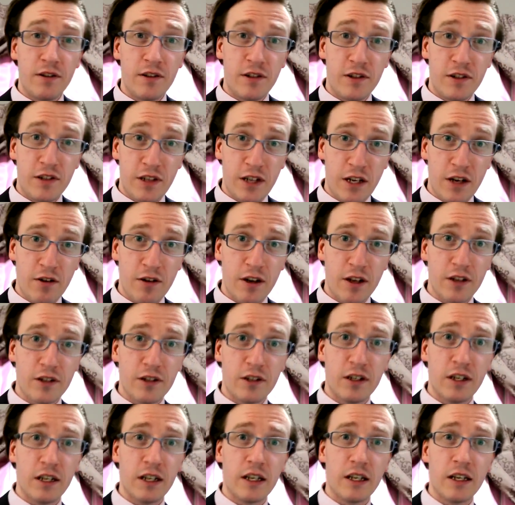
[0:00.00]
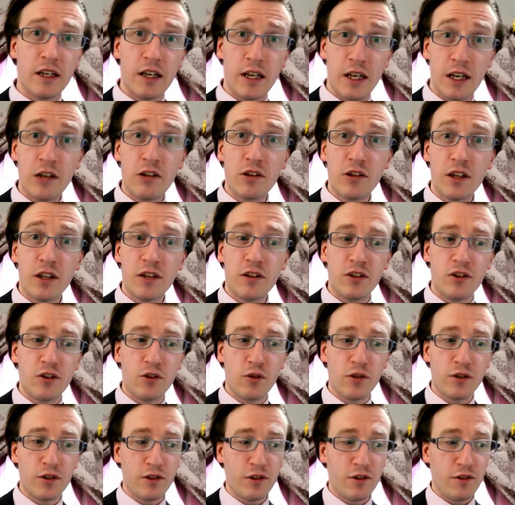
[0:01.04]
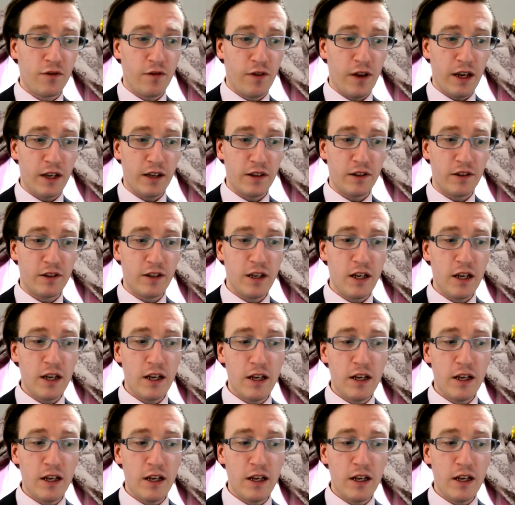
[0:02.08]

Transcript: seriously into his daughter's face,